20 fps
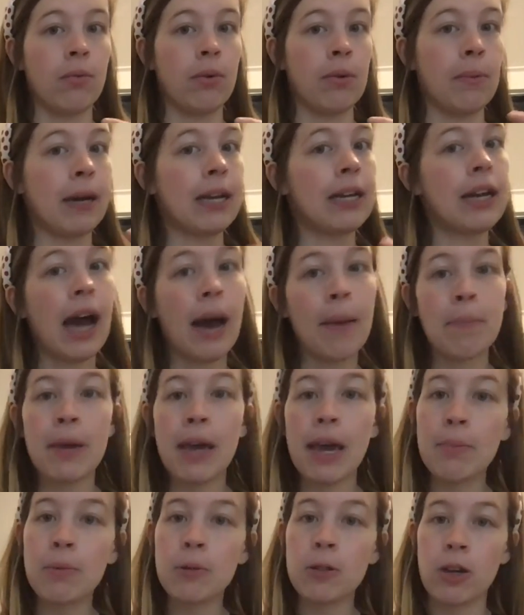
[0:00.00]
We might not
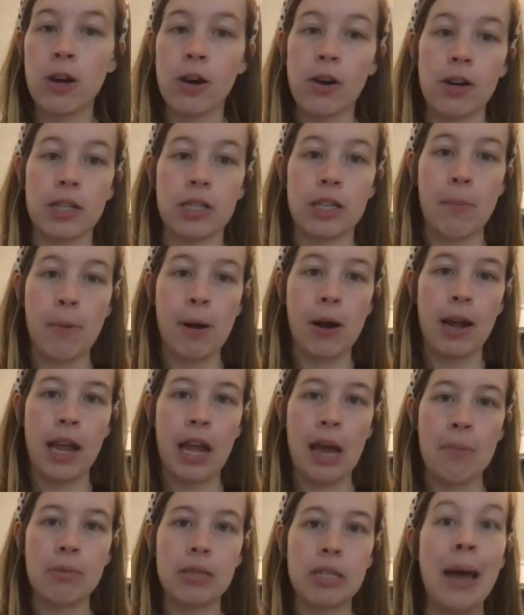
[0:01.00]
be able to go to summer
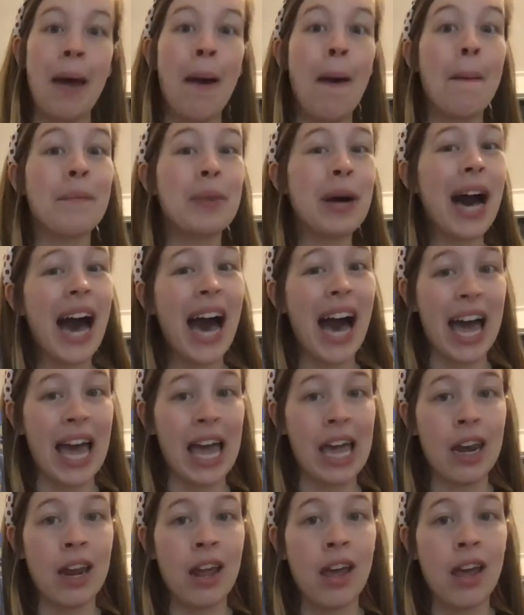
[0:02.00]
camps, but